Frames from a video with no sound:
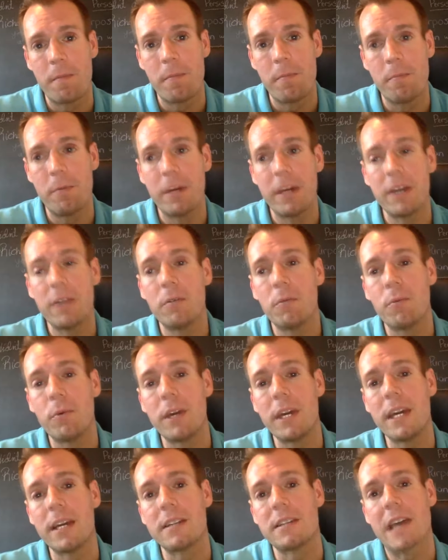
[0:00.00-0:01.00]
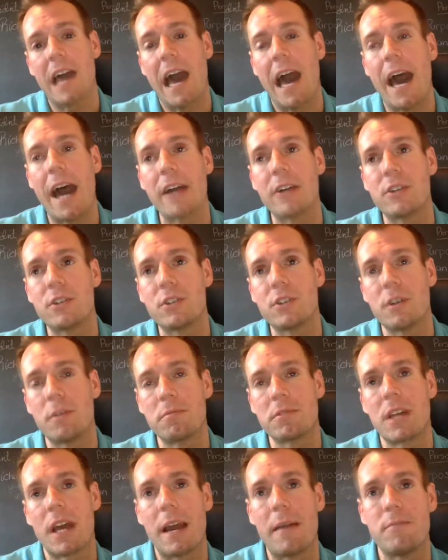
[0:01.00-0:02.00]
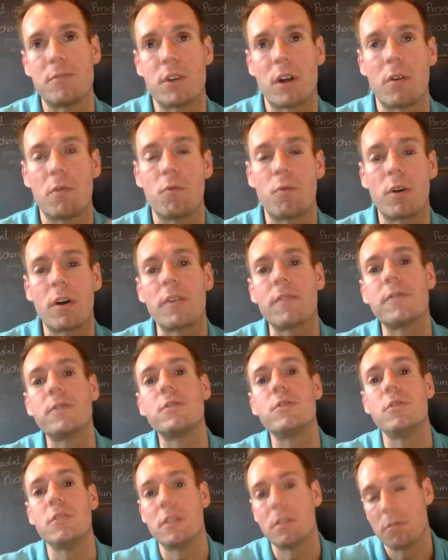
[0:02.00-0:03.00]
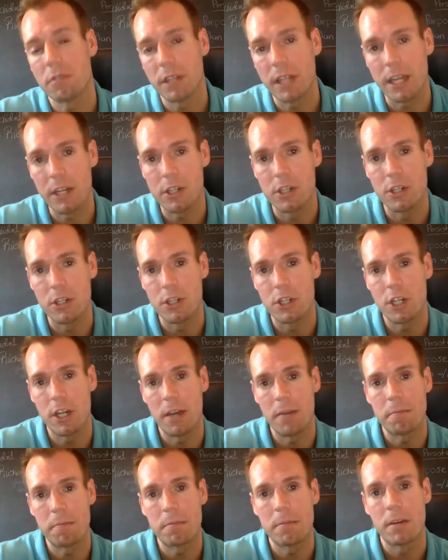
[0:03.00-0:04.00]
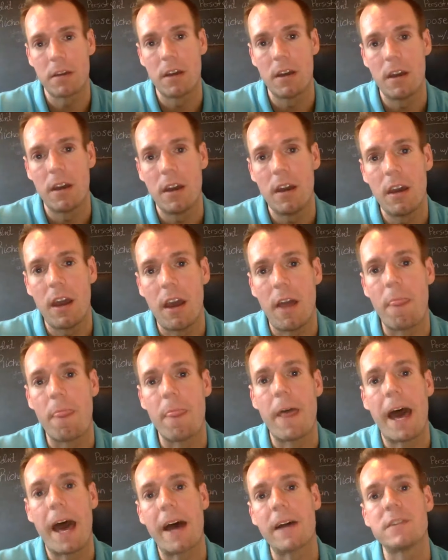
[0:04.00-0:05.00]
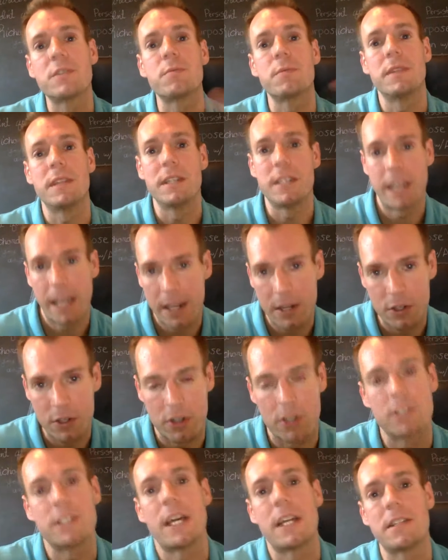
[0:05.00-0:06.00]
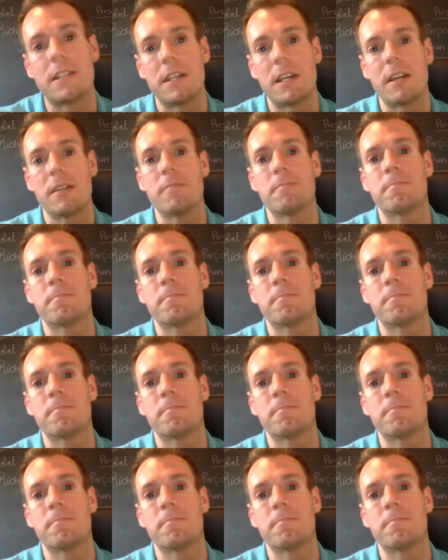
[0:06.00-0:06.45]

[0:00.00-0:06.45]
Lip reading: But we attach sometimes our worth to the relationship, and that's when the danger sets in.